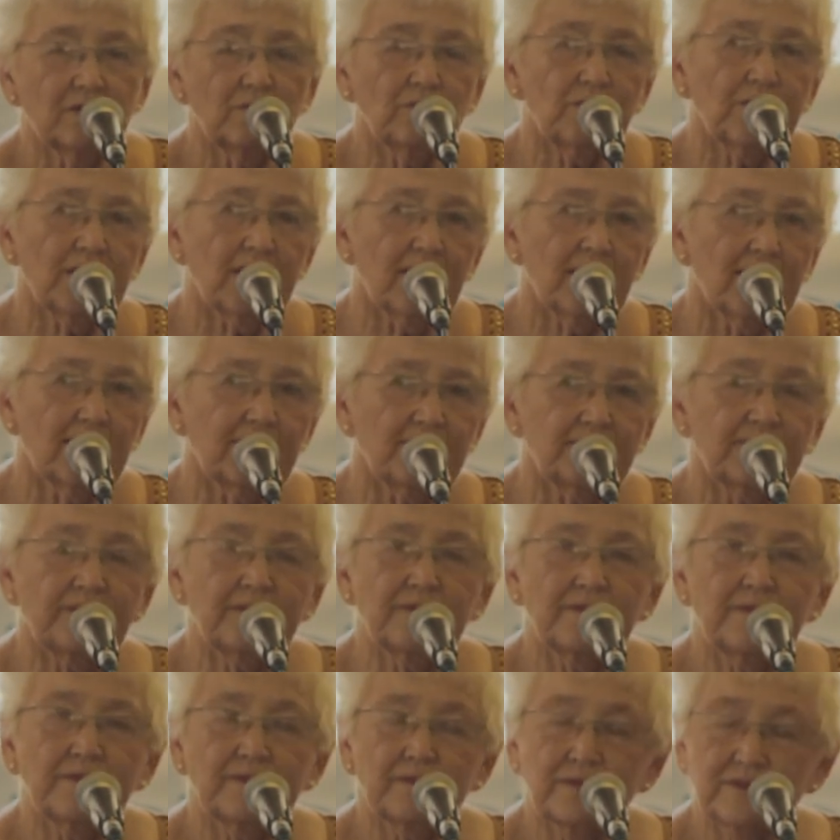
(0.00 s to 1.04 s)
We have
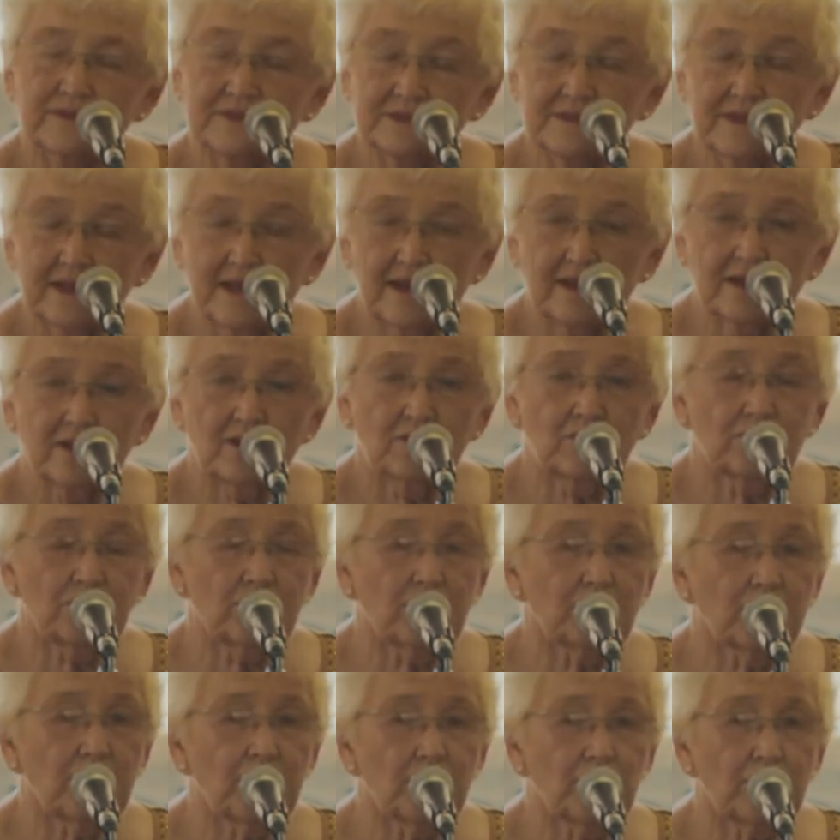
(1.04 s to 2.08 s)
standing
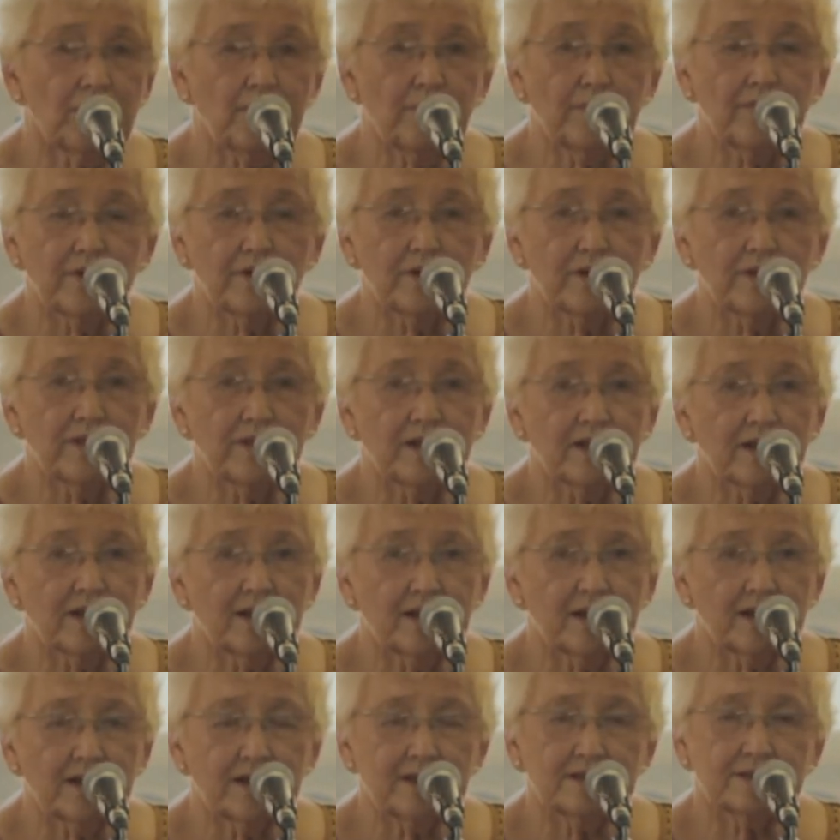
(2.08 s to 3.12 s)
room only part of the
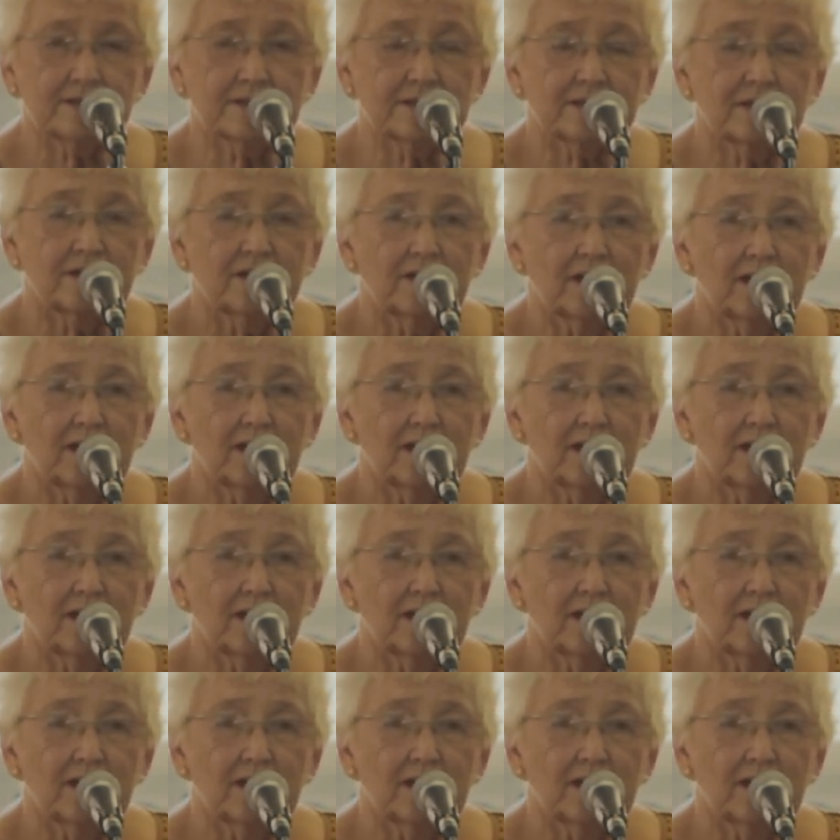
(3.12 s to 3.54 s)
nights,